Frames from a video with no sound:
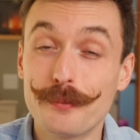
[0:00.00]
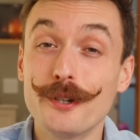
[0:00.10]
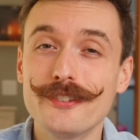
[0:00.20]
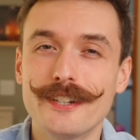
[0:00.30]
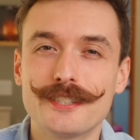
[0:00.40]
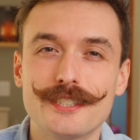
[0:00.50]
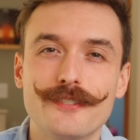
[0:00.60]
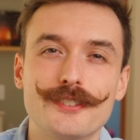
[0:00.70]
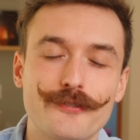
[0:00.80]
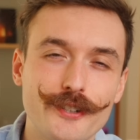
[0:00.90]
Improved
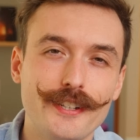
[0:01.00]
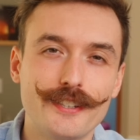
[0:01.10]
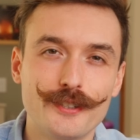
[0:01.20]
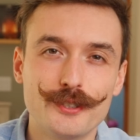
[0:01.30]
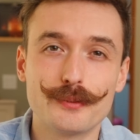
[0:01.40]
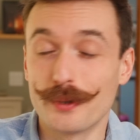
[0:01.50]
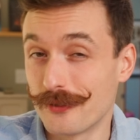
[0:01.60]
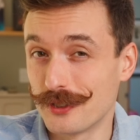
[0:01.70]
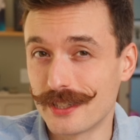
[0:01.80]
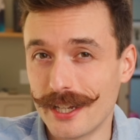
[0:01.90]
Initiative is free to use, but
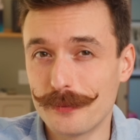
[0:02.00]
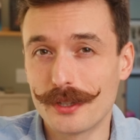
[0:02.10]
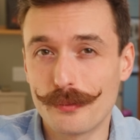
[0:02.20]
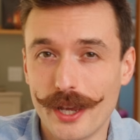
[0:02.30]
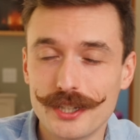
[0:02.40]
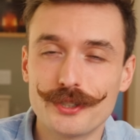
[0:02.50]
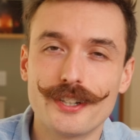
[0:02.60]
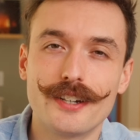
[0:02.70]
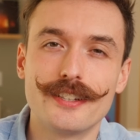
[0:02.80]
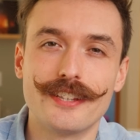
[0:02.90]
if you sign up to the
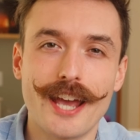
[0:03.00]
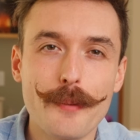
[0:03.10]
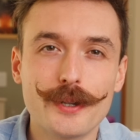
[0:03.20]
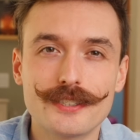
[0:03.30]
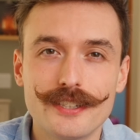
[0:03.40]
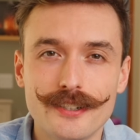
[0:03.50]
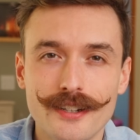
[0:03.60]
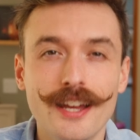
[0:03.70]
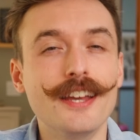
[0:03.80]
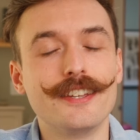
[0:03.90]
Patreon and the Epic
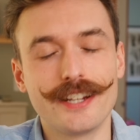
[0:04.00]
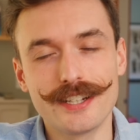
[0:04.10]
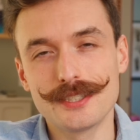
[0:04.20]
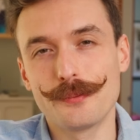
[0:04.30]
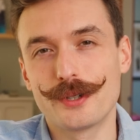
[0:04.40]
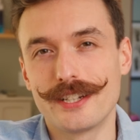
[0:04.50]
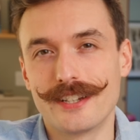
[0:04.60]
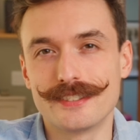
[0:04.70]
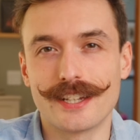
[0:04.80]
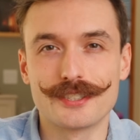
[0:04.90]
tier, you get some pretty
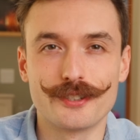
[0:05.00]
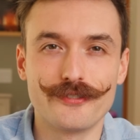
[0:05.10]
nice extra